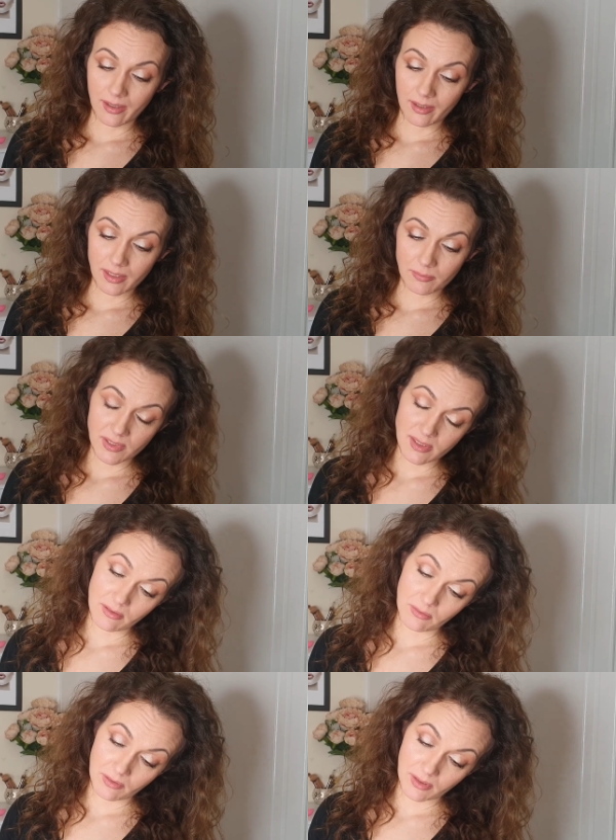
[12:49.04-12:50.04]
Let me
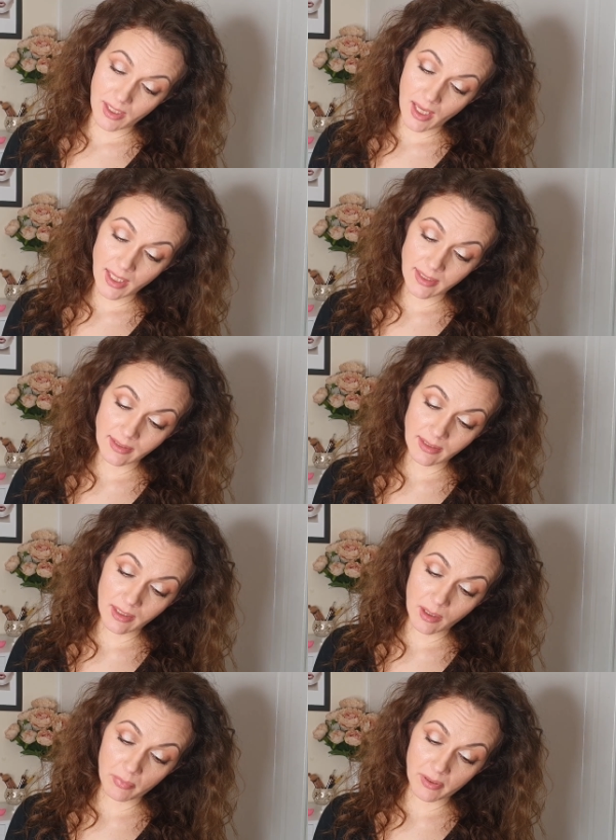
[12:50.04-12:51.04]
tell you again,
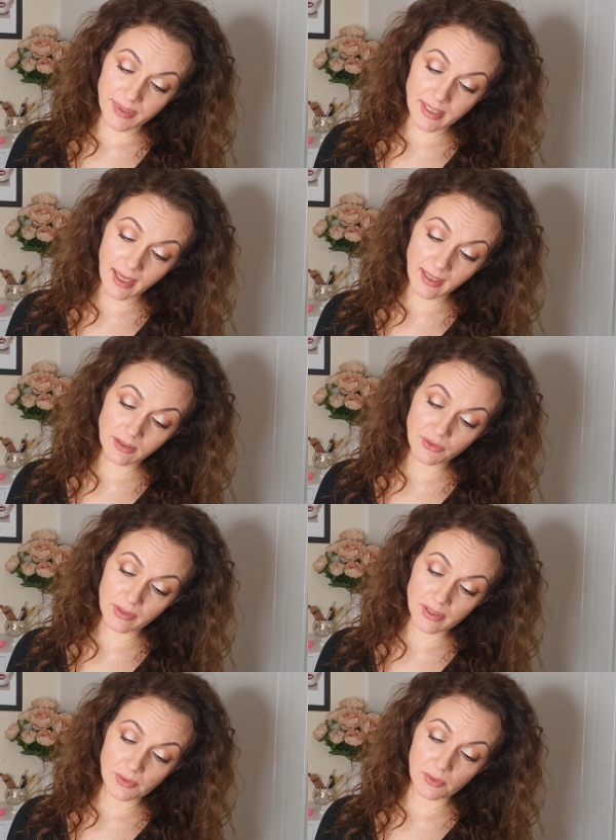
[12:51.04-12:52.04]
number 10,
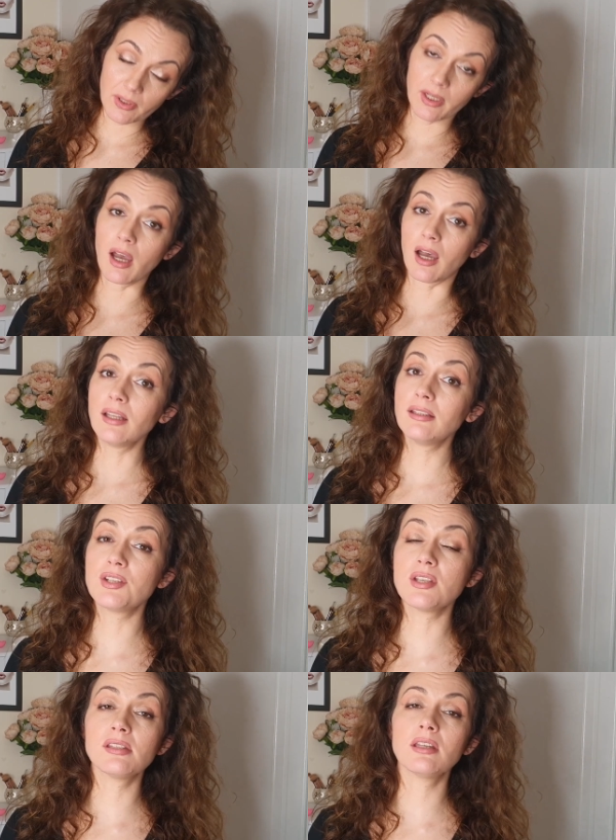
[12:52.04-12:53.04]
Trust Your Gut.
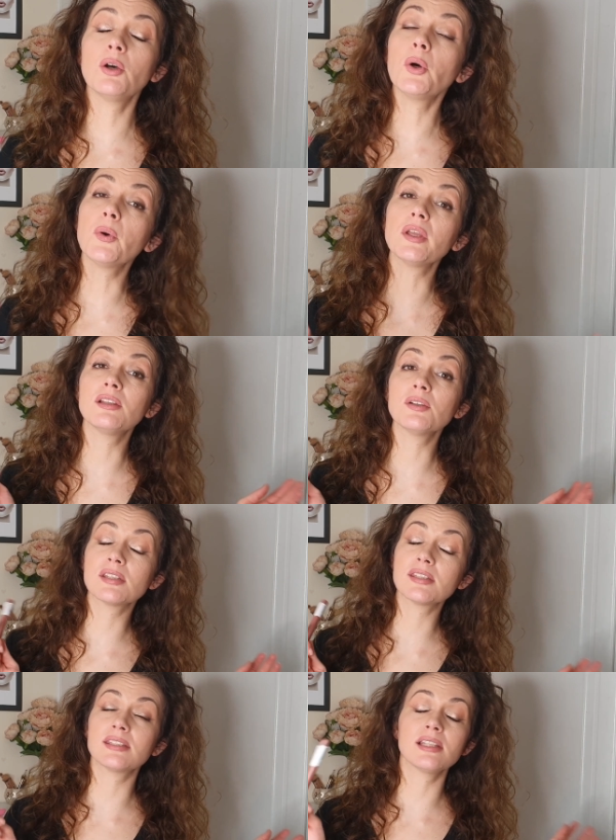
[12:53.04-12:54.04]
She said, oh, it
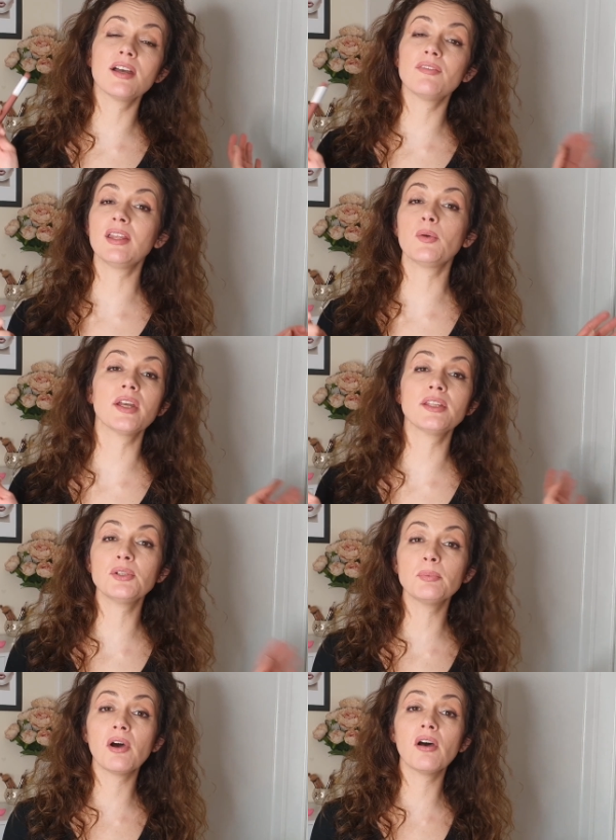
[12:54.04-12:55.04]
looks lovely, where did
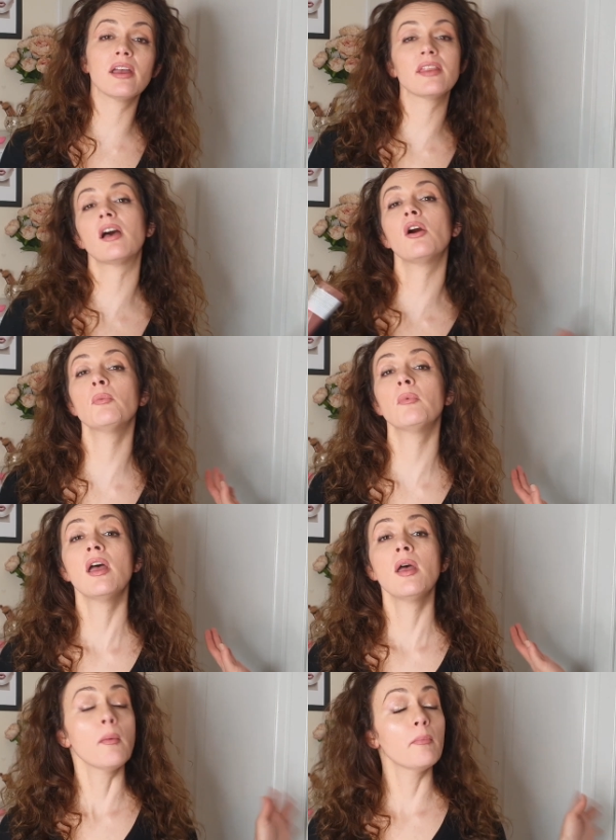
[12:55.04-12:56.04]
you buy it, how
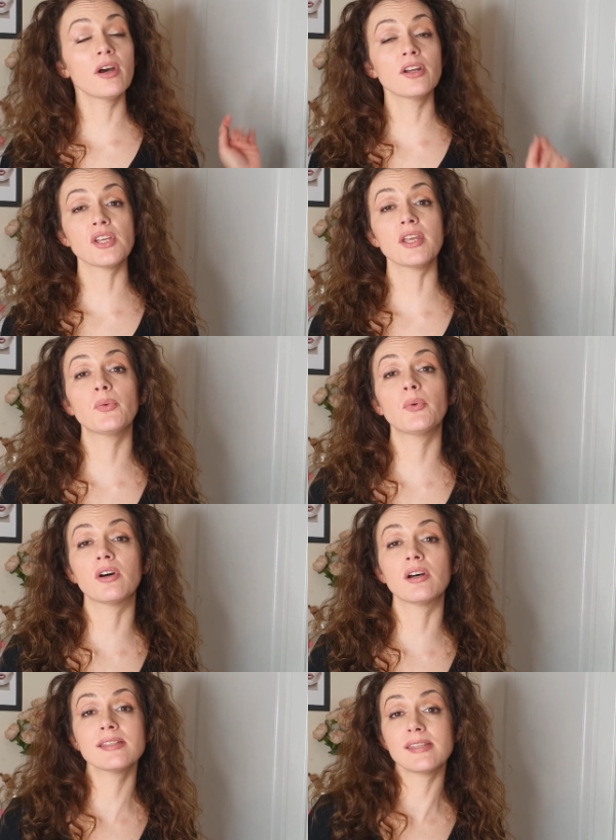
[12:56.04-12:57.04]
much it
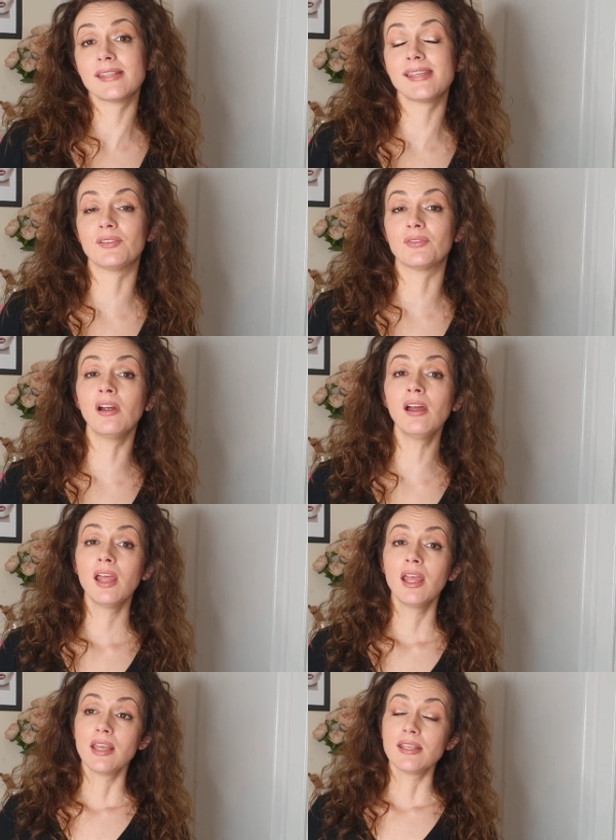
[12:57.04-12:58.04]
was, etc.
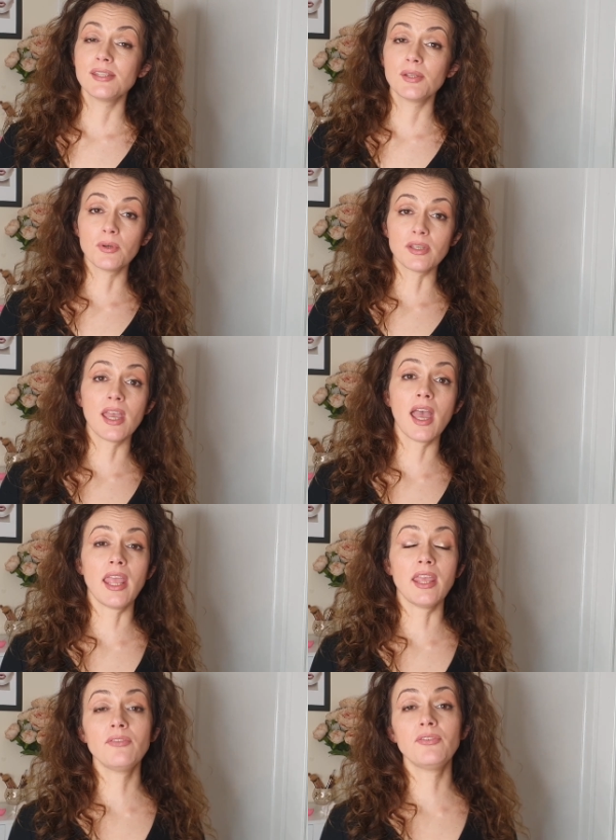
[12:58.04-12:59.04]
So yeah,
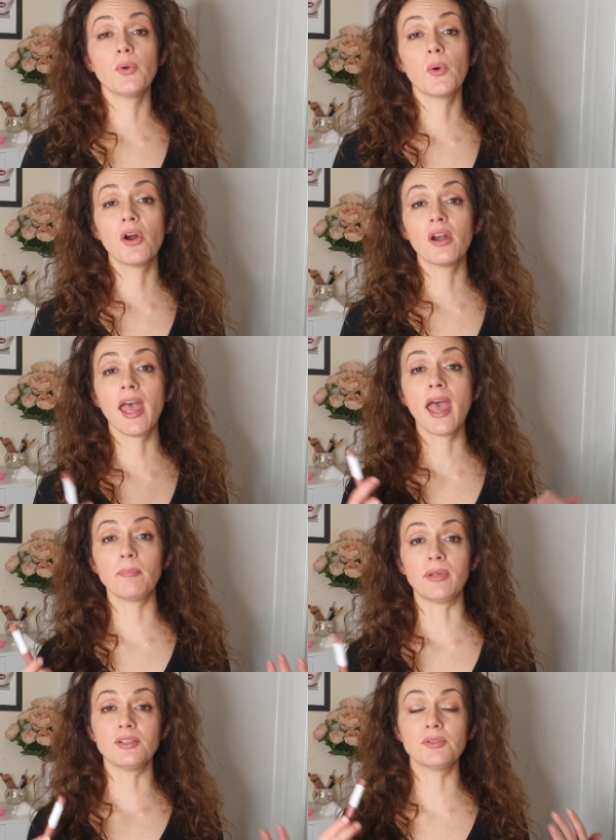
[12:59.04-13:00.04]
if you are
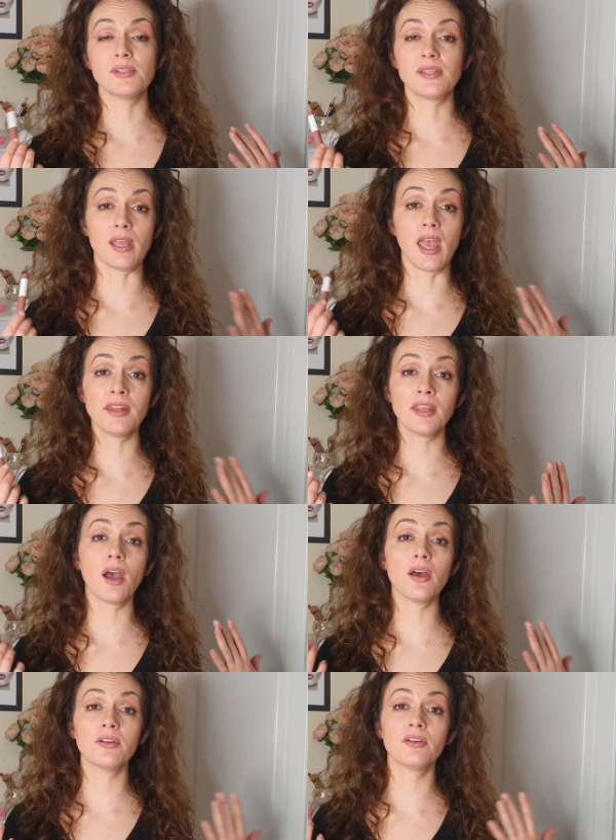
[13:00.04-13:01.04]
happy to see any
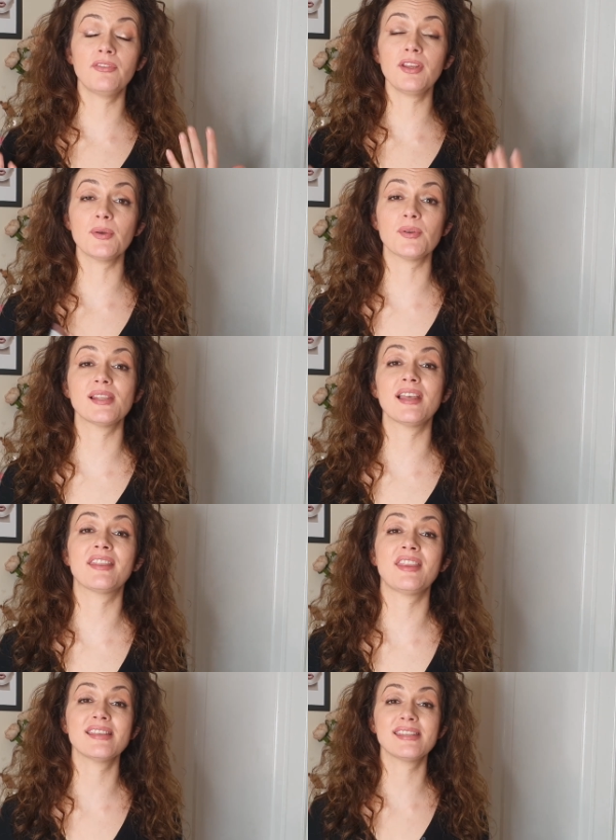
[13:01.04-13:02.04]
other videos like
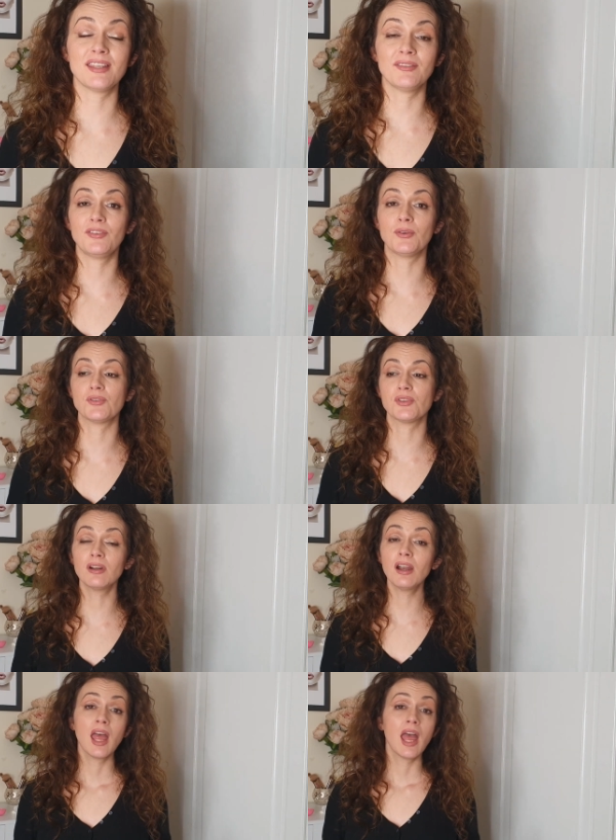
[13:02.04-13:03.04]
this in future,